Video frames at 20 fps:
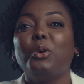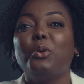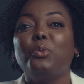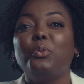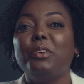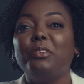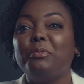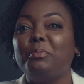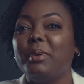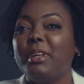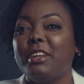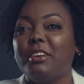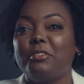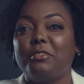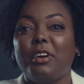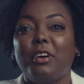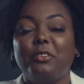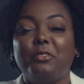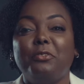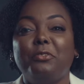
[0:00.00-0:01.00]
We've been
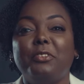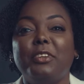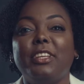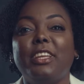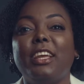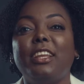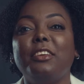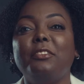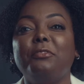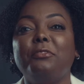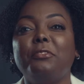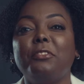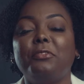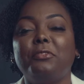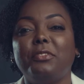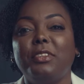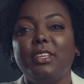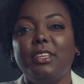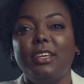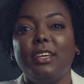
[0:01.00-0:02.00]
around for nearly
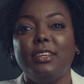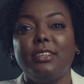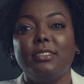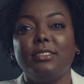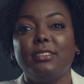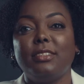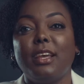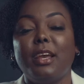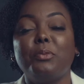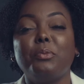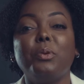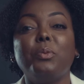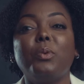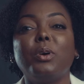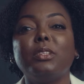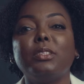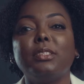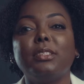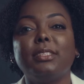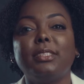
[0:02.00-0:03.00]
50 years, and we
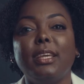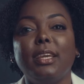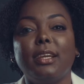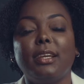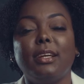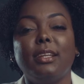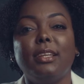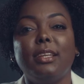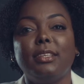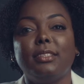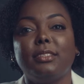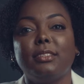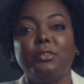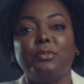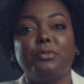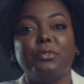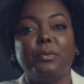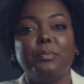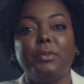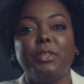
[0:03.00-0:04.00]
want to take a lesson
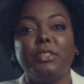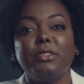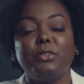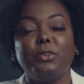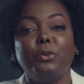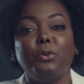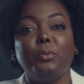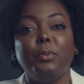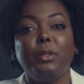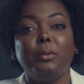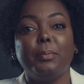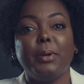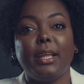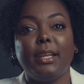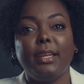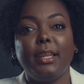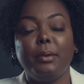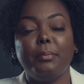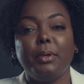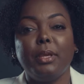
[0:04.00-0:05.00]
from this global
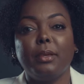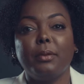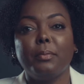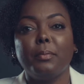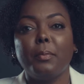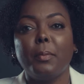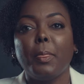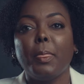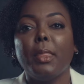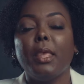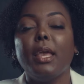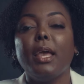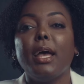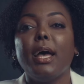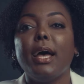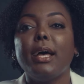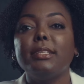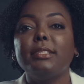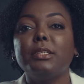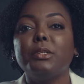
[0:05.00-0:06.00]
pandemic.
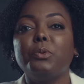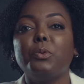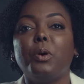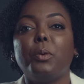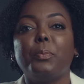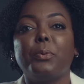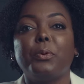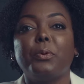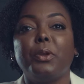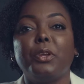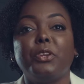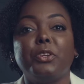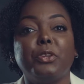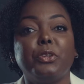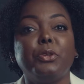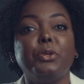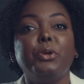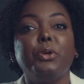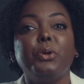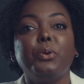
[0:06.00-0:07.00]
As a
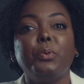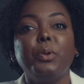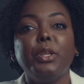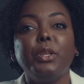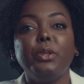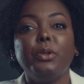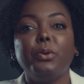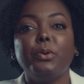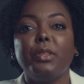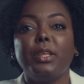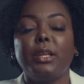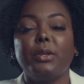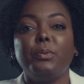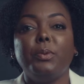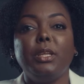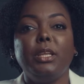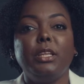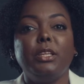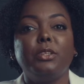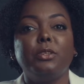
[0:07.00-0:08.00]
corporation, we know that
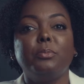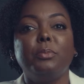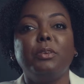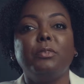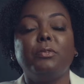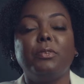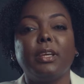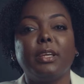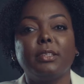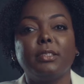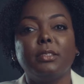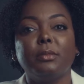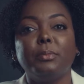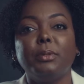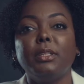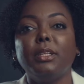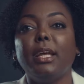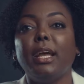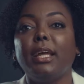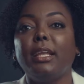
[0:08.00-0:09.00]
we need to be
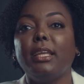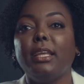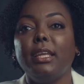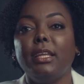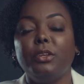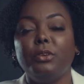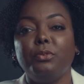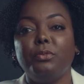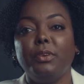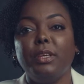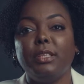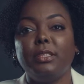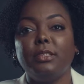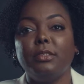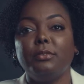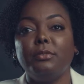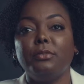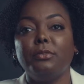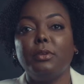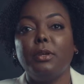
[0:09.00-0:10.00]
flexible and
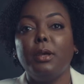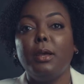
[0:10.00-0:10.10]
innovative.